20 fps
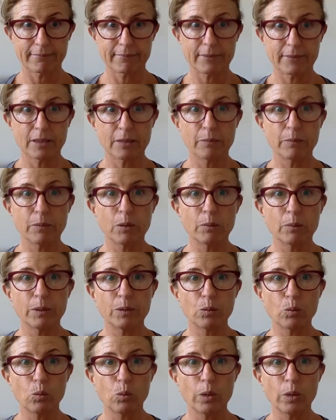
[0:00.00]
A moment
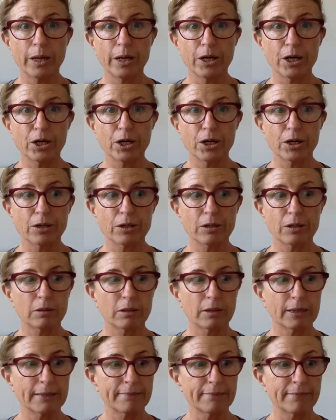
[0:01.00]
where
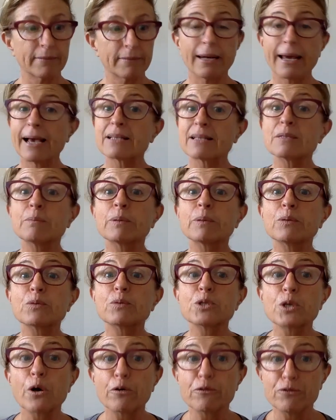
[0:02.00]
that hasn't been
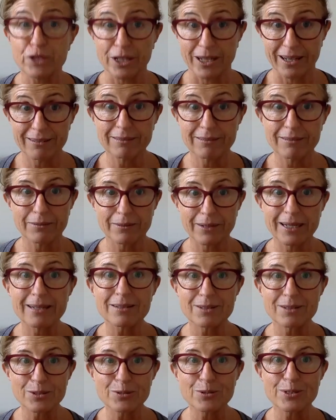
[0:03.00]
resolved yet, all
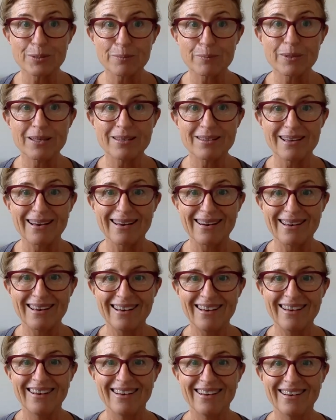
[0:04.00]
right? So something that
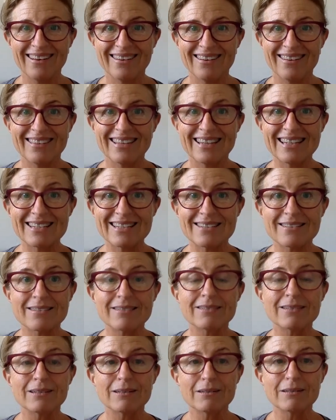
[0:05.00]
is
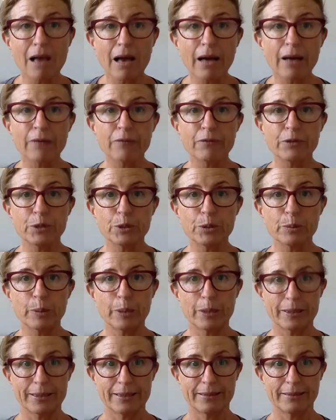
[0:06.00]
still alive in your
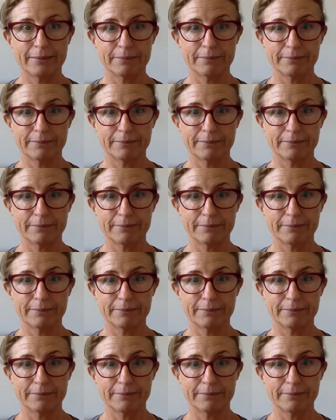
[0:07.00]
body.